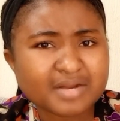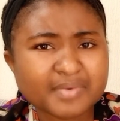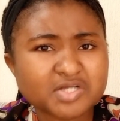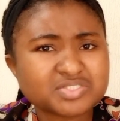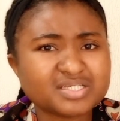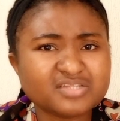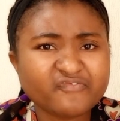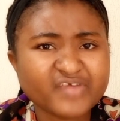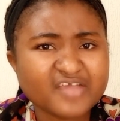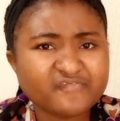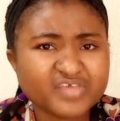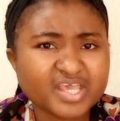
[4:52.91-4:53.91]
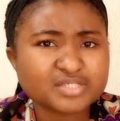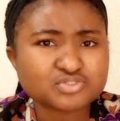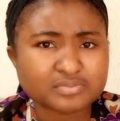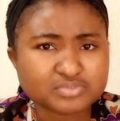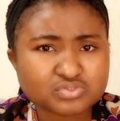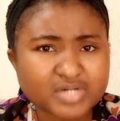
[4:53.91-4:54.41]
about 75k
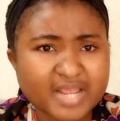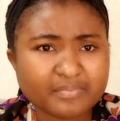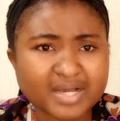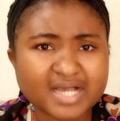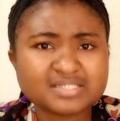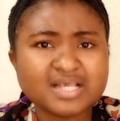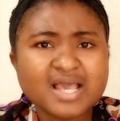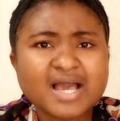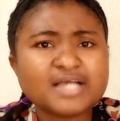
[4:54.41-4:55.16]
subscribers.